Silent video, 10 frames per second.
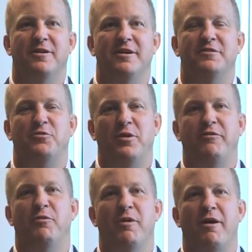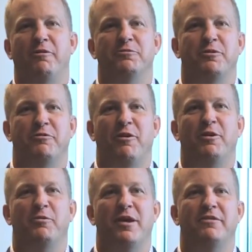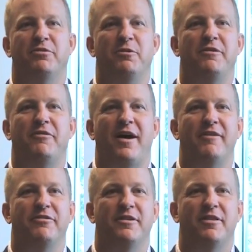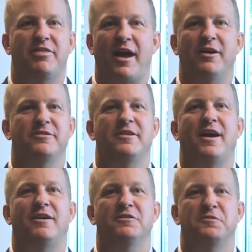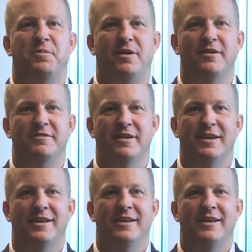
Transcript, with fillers: In less than 24 hours, we've already raised $35,000 plus